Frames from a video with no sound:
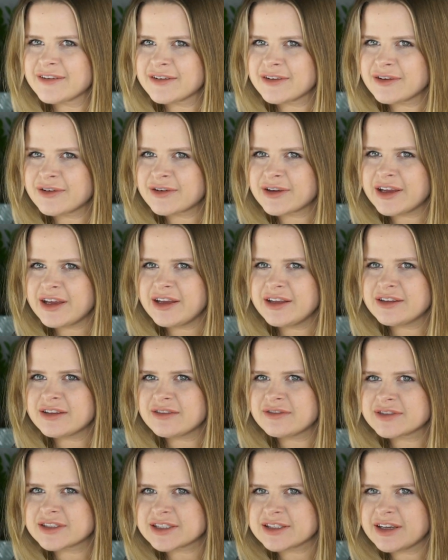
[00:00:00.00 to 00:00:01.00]
Okay,
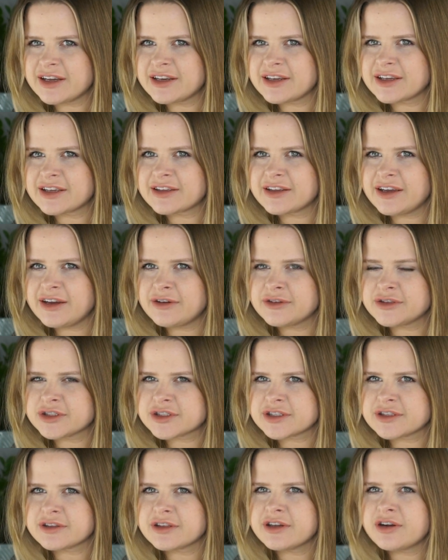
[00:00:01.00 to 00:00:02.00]
now sliding it down
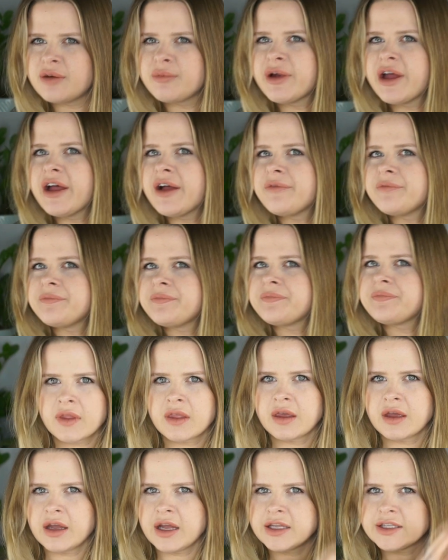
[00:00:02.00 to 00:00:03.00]
just a little bit.
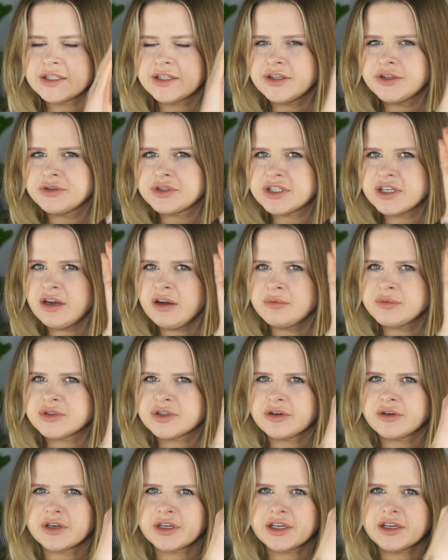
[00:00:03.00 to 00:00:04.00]
And you see how I'm
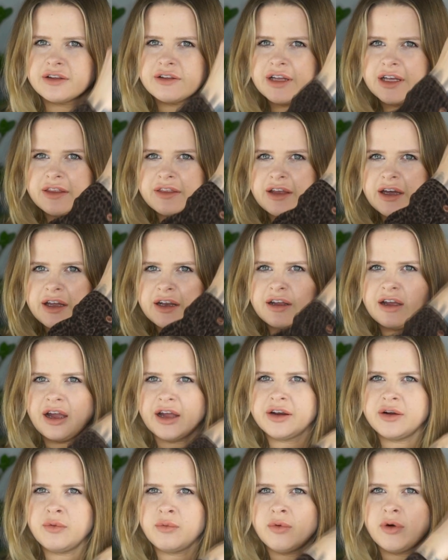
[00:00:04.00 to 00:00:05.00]
turning it like that? I
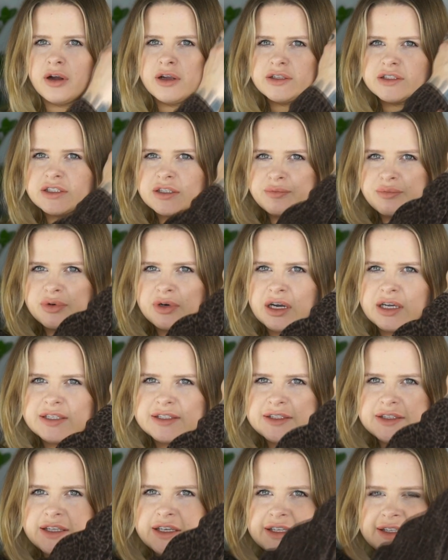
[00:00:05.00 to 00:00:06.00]
don't want to press
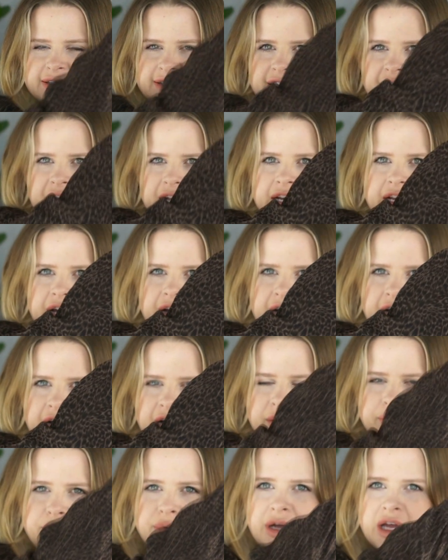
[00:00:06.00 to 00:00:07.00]
this side
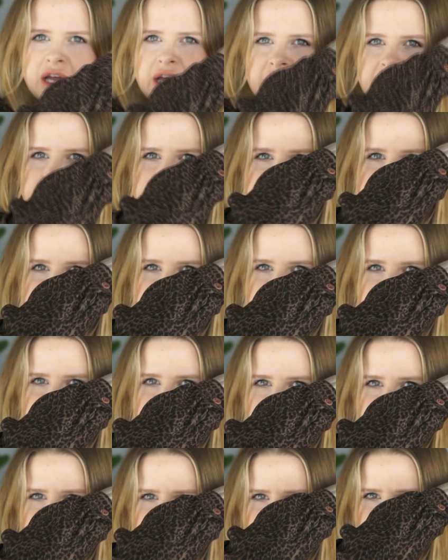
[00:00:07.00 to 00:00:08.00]
up because then you're
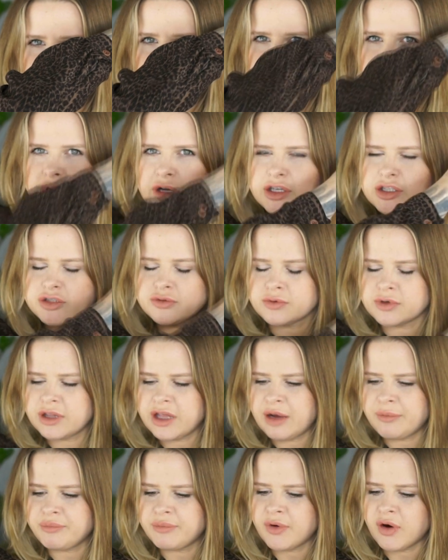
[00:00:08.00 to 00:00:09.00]
gonna get a ridge where
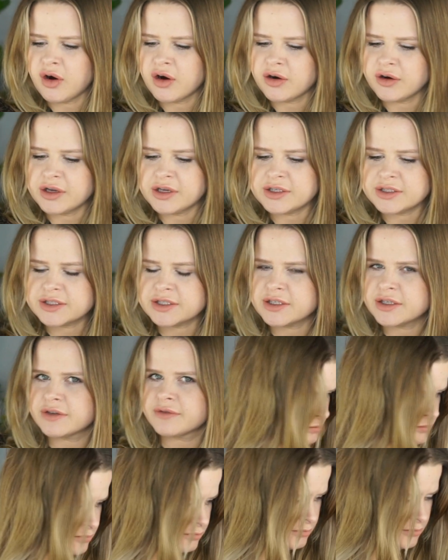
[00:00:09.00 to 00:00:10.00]
that bar is.
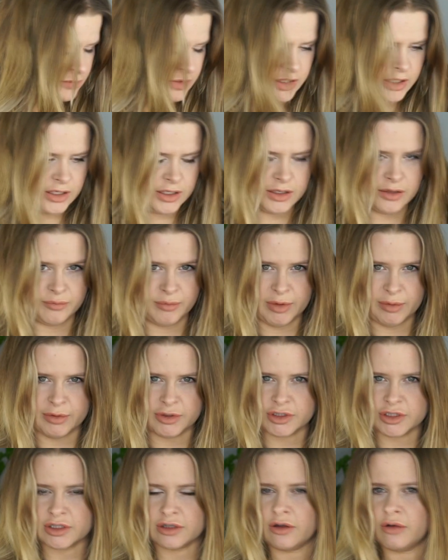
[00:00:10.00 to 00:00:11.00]
And maybe
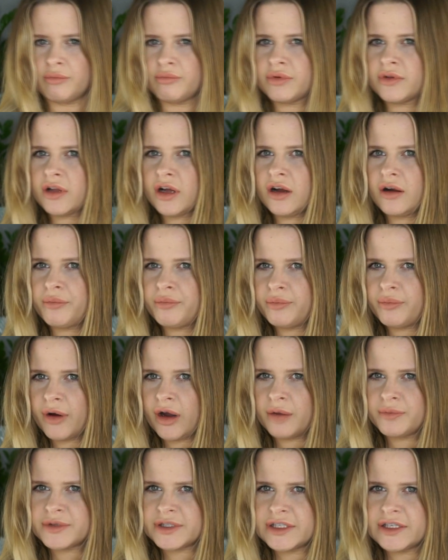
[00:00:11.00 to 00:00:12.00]
just a little
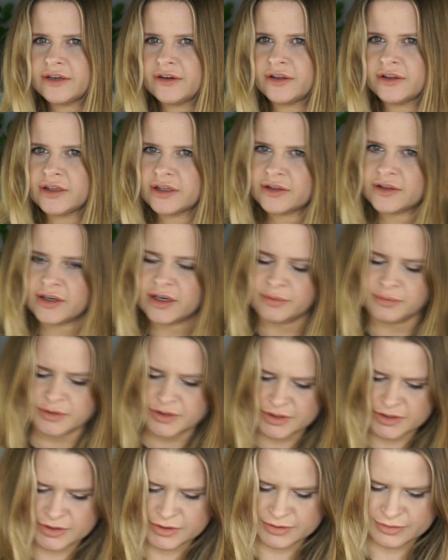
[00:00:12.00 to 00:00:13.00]
plopsy on the
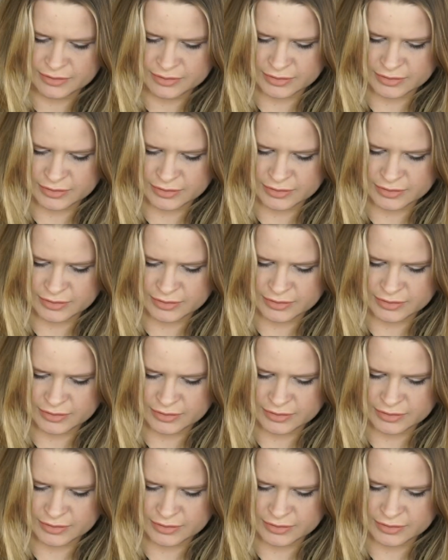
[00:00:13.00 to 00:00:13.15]
tips.